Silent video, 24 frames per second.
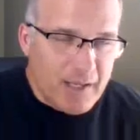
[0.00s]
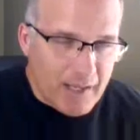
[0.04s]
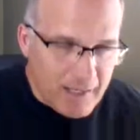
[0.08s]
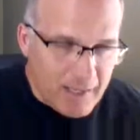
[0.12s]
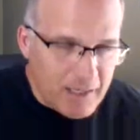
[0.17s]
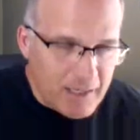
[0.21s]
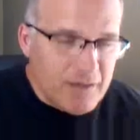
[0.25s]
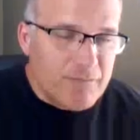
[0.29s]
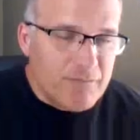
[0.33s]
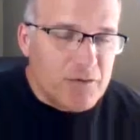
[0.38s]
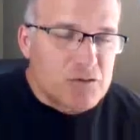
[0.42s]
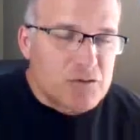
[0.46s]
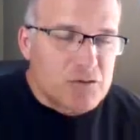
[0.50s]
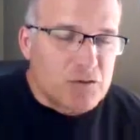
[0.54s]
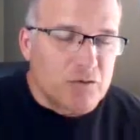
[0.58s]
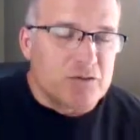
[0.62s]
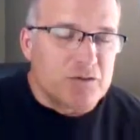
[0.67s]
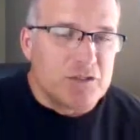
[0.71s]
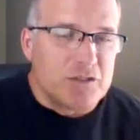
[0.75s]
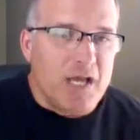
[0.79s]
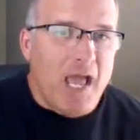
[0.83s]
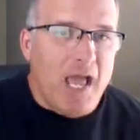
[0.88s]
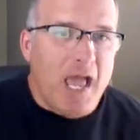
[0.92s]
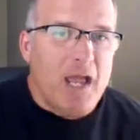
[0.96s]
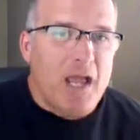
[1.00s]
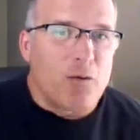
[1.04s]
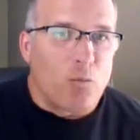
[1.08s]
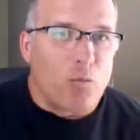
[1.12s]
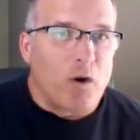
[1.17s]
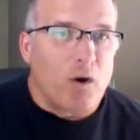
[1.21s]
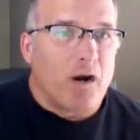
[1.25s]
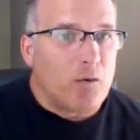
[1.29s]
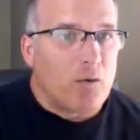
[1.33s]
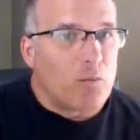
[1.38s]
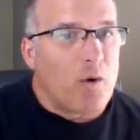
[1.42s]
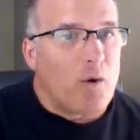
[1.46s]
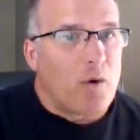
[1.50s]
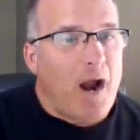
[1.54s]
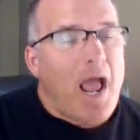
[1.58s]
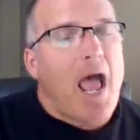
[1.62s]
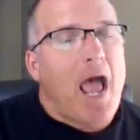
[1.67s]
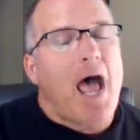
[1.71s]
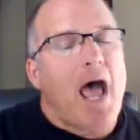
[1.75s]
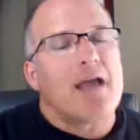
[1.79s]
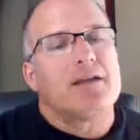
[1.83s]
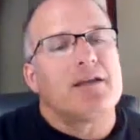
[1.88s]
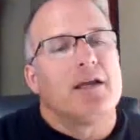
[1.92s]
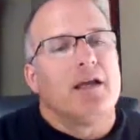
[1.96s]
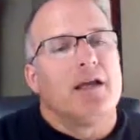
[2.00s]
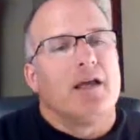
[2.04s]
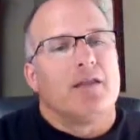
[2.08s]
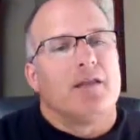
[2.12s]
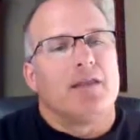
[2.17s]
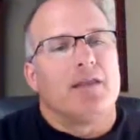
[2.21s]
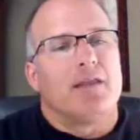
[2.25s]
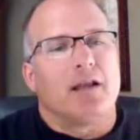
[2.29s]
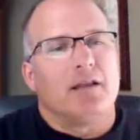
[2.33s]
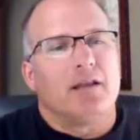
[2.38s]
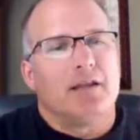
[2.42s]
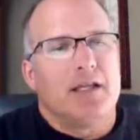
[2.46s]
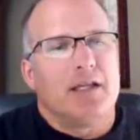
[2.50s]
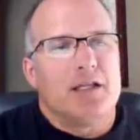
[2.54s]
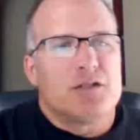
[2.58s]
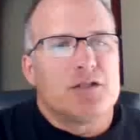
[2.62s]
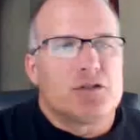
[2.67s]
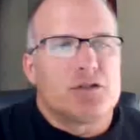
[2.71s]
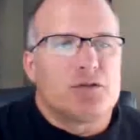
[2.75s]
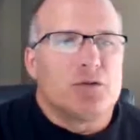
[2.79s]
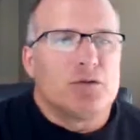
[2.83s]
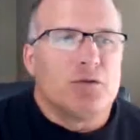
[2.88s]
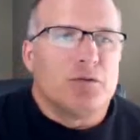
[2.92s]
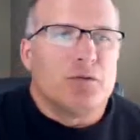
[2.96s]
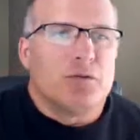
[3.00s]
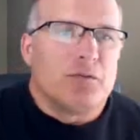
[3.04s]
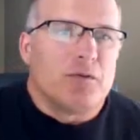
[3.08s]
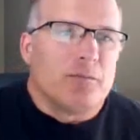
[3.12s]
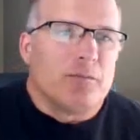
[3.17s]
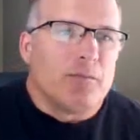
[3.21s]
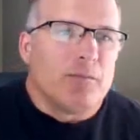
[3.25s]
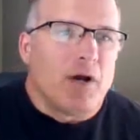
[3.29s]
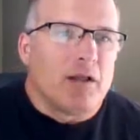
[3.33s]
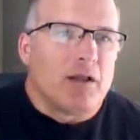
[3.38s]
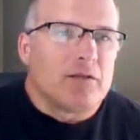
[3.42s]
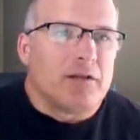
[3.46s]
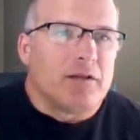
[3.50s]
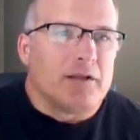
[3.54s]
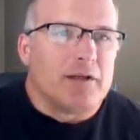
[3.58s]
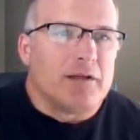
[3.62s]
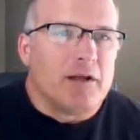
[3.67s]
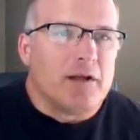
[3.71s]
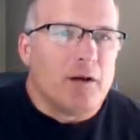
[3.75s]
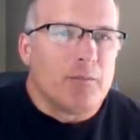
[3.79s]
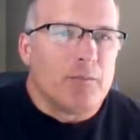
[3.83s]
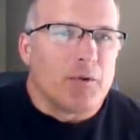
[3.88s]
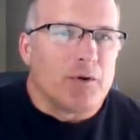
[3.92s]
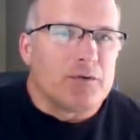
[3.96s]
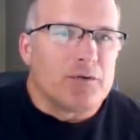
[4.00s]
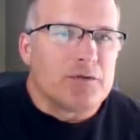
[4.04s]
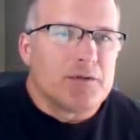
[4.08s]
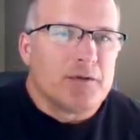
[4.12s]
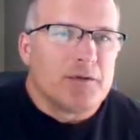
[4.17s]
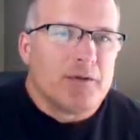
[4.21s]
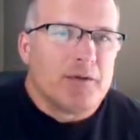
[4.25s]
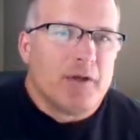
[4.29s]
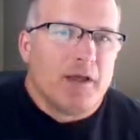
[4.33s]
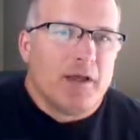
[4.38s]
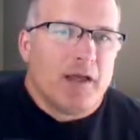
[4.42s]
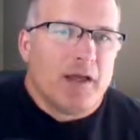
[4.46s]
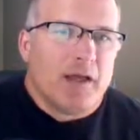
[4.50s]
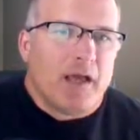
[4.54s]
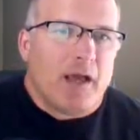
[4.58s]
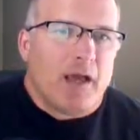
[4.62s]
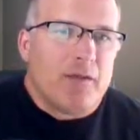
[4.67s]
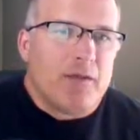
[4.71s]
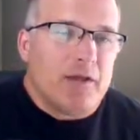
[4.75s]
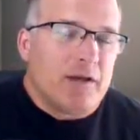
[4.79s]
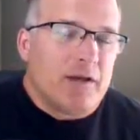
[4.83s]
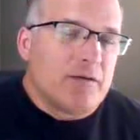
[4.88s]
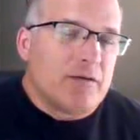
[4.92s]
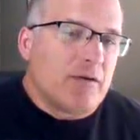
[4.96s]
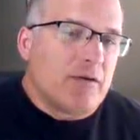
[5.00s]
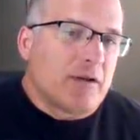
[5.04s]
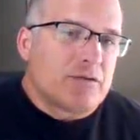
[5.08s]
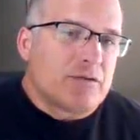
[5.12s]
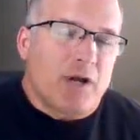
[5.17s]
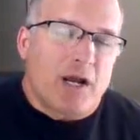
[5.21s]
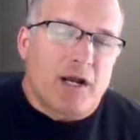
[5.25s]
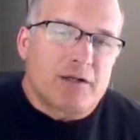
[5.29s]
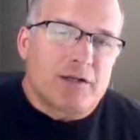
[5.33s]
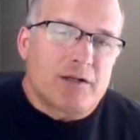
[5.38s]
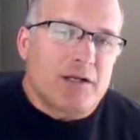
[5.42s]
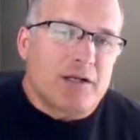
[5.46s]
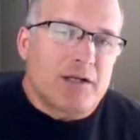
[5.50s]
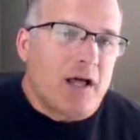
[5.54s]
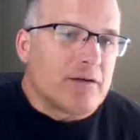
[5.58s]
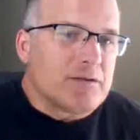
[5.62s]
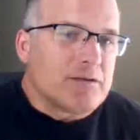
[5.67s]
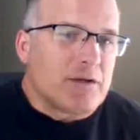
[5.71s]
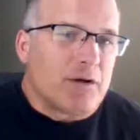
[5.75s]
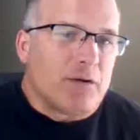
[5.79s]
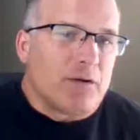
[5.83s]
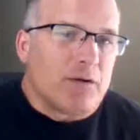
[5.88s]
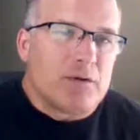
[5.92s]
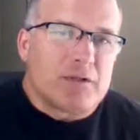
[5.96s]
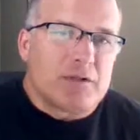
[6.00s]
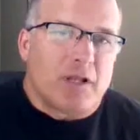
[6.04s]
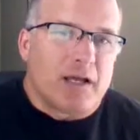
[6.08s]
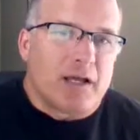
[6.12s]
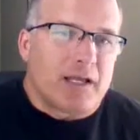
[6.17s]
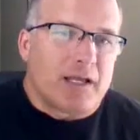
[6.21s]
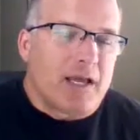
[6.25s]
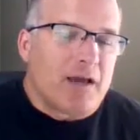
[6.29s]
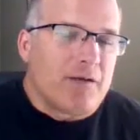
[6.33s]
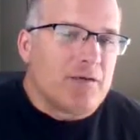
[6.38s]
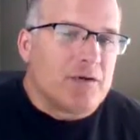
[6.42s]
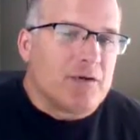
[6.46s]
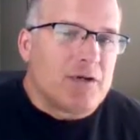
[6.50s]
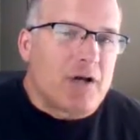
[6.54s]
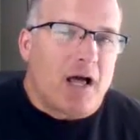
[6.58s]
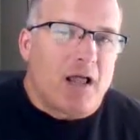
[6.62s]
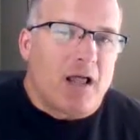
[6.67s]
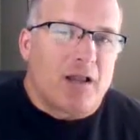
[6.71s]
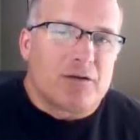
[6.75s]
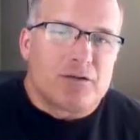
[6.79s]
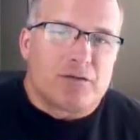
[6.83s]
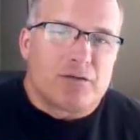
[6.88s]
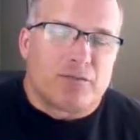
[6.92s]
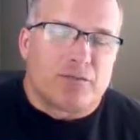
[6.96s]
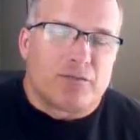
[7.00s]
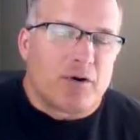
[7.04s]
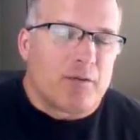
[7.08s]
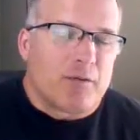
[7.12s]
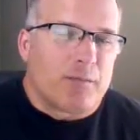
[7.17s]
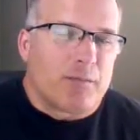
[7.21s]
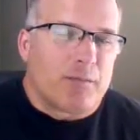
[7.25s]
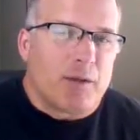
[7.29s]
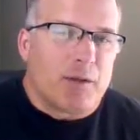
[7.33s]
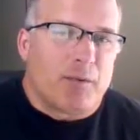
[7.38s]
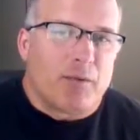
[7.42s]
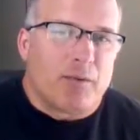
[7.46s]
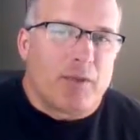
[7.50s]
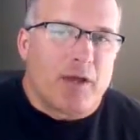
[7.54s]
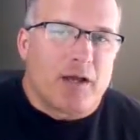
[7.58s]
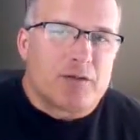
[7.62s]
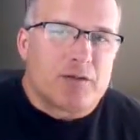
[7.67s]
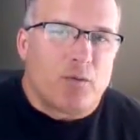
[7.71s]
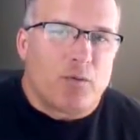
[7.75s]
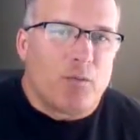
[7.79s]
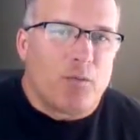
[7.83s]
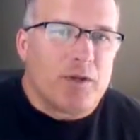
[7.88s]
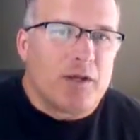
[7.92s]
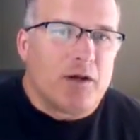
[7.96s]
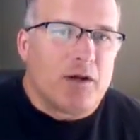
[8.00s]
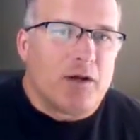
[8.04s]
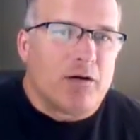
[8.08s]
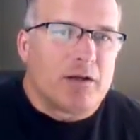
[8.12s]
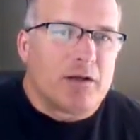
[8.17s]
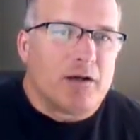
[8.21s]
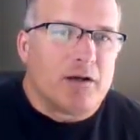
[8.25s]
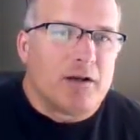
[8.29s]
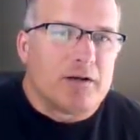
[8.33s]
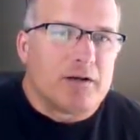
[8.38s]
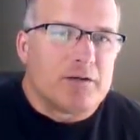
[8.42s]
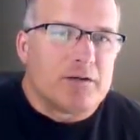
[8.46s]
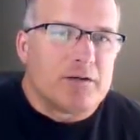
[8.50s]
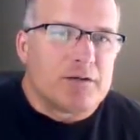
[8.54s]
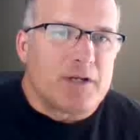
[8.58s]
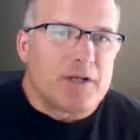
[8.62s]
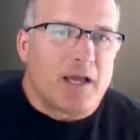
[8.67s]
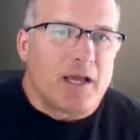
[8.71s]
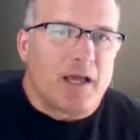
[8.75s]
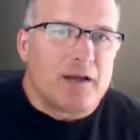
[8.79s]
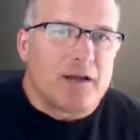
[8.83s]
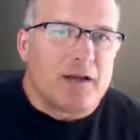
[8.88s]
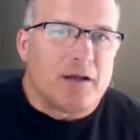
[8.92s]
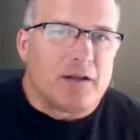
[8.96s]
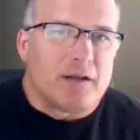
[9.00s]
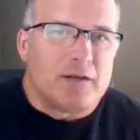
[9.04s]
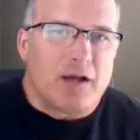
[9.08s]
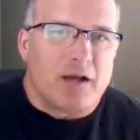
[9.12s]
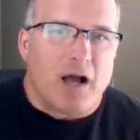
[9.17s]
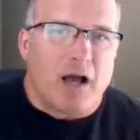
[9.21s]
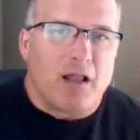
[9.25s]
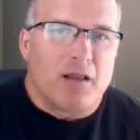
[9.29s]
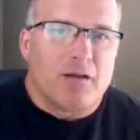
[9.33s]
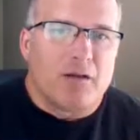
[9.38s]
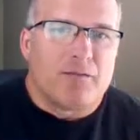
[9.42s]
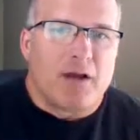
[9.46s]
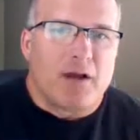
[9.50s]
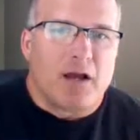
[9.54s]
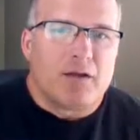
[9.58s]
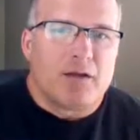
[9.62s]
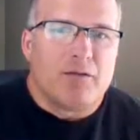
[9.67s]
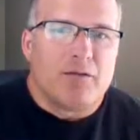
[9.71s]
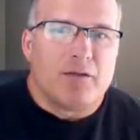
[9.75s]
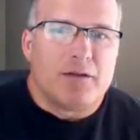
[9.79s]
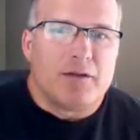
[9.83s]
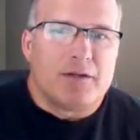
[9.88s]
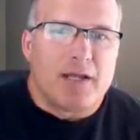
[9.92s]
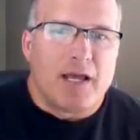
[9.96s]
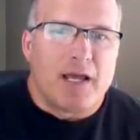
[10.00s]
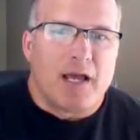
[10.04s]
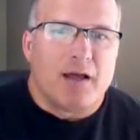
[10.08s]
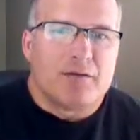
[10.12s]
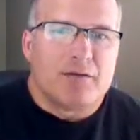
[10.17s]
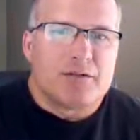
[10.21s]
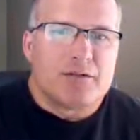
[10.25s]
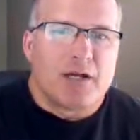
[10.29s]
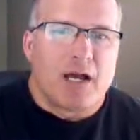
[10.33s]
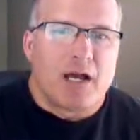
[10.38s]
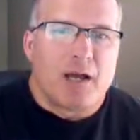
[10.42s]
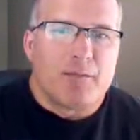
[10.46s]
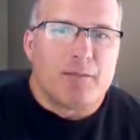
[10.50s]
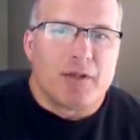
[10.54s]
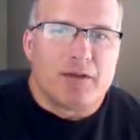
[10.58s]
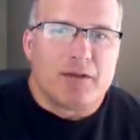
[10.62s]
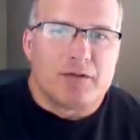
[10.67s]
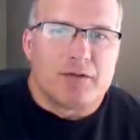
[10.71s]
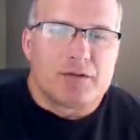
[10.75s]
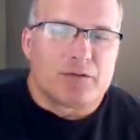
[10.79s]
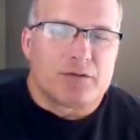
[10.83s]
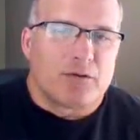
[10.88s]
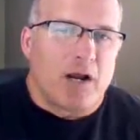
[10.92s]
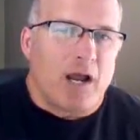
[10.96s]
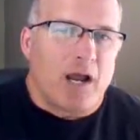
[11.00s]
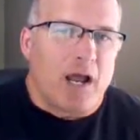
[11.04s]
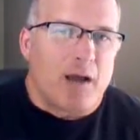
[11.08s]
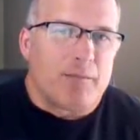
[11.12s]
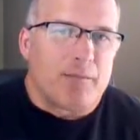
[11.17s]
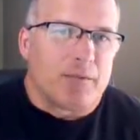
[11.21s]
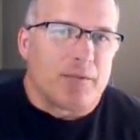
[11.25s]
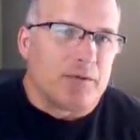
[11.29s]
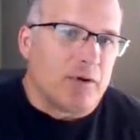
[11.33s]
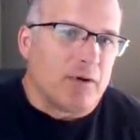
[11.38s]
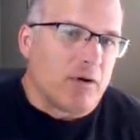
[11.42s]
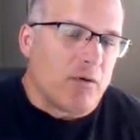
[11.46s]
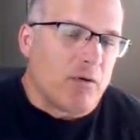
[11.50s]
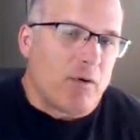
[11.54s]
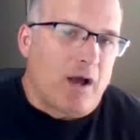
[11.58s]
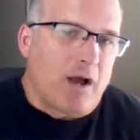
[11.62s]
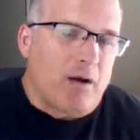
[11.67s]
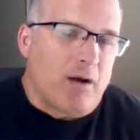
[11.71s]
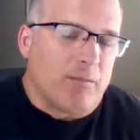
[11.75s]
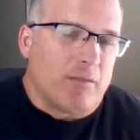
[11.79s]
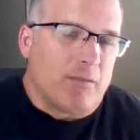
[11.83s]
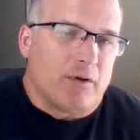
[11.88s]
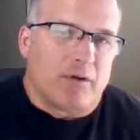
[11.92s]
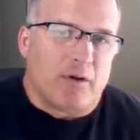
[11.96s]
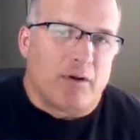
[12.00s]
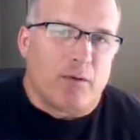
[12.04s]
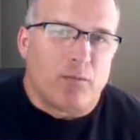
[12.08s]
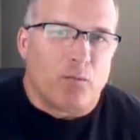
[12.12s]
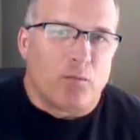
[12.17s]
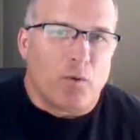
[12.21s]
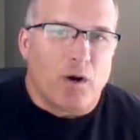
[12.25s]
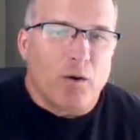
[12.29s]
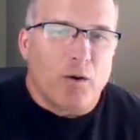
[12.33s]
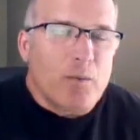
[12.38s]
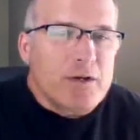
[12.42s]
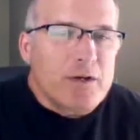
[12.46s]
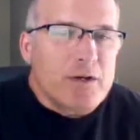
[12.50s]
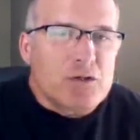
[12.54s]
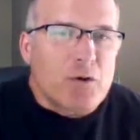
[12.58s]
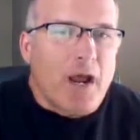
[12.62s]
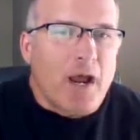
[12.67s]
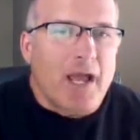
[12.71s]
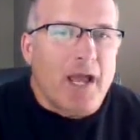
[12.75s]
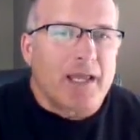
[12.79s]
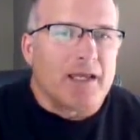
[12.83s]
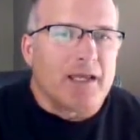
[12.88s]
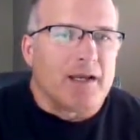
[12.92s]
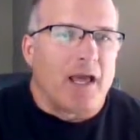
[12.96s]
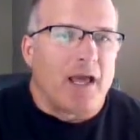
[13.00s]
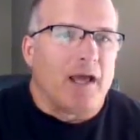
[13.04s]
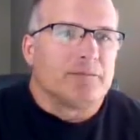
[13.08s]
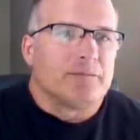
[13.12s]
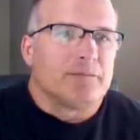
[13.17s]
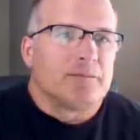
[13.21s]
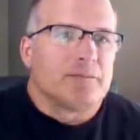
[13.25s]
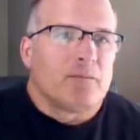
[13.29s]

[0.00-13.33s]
individual day where we're at. That leads to the monthly numbers. And then track dollars. I always like having dollars in front of people. That's what we all can understand. A dollar value of the downtime and the scrap. You know, how, how where are we tracking at?